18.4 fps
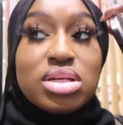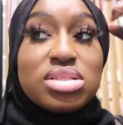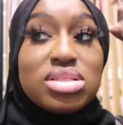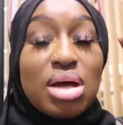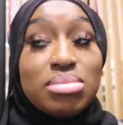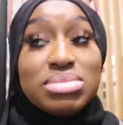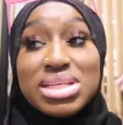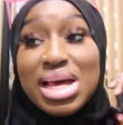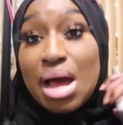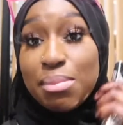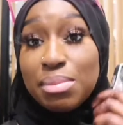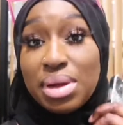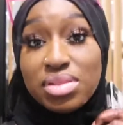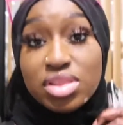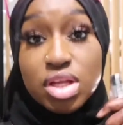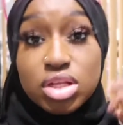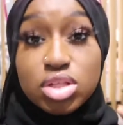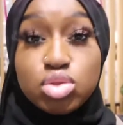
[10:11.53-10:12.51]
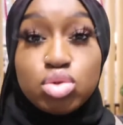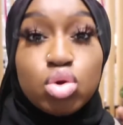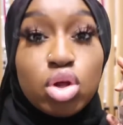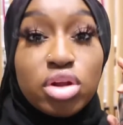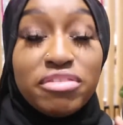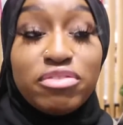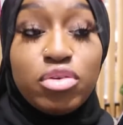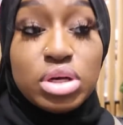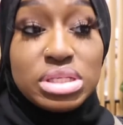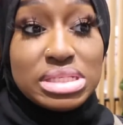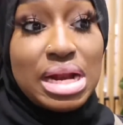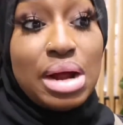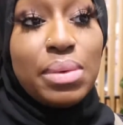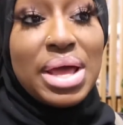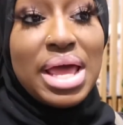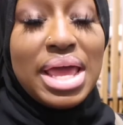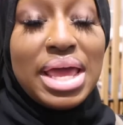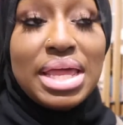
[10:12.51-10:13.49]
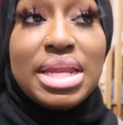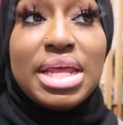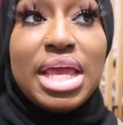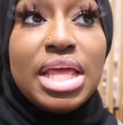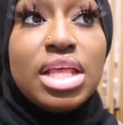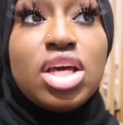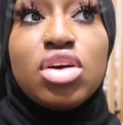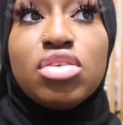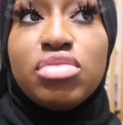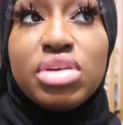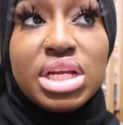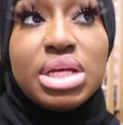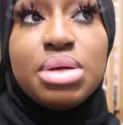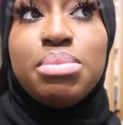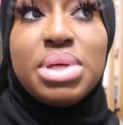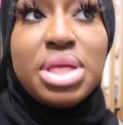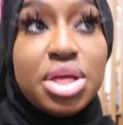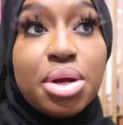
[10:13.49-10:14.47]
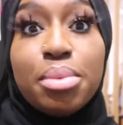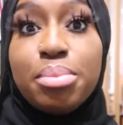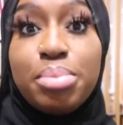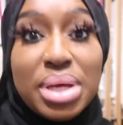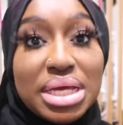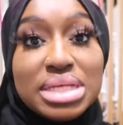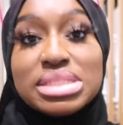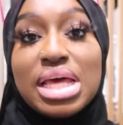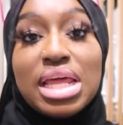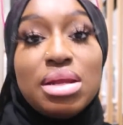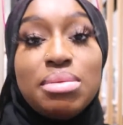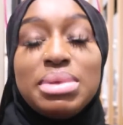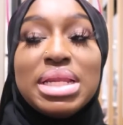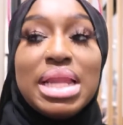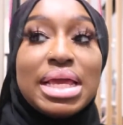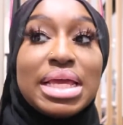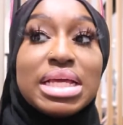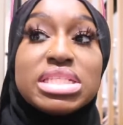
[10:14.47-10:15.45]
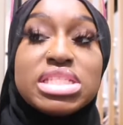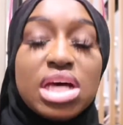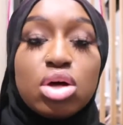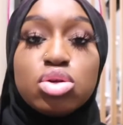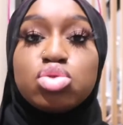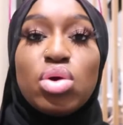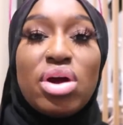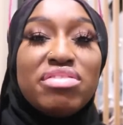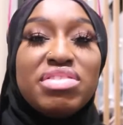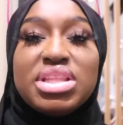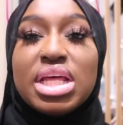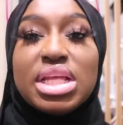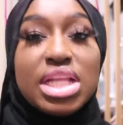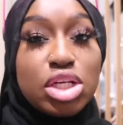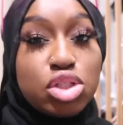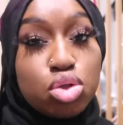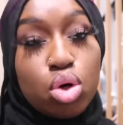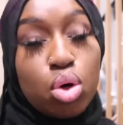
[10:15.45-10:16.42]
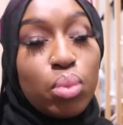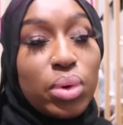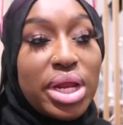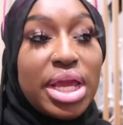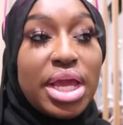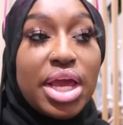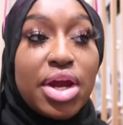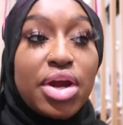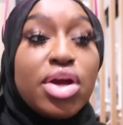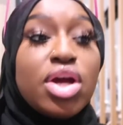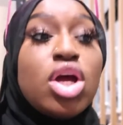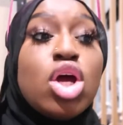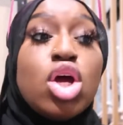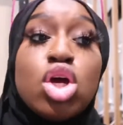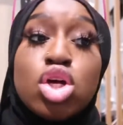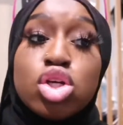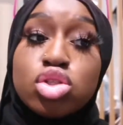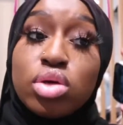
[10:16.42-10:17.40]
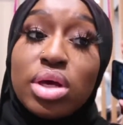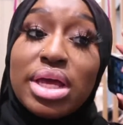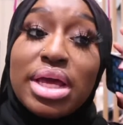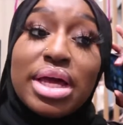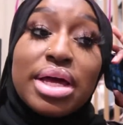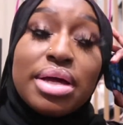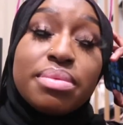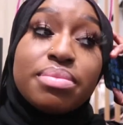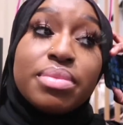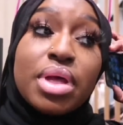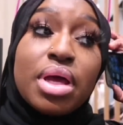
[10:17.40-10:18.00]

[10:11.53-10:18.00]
sometimes the you know the voice in our head it could really be your biggest enemy like it tells you everything that you don't want to hear so yeah